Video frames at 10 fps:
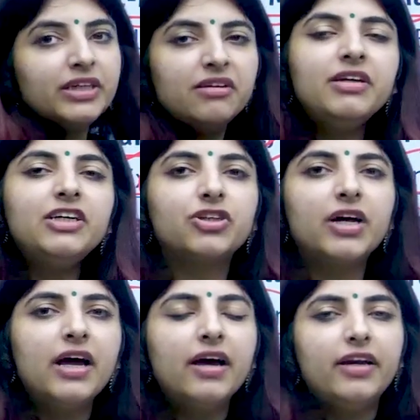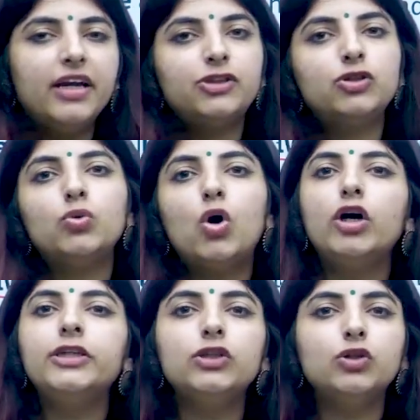image, related to
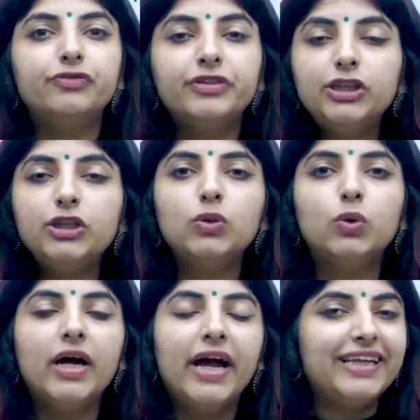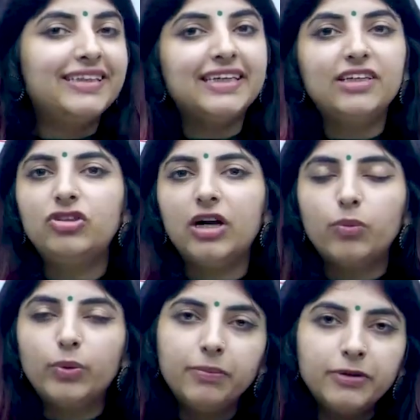audio, video, etc.
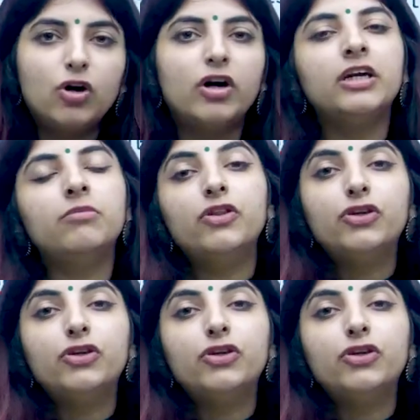We'll be talking about the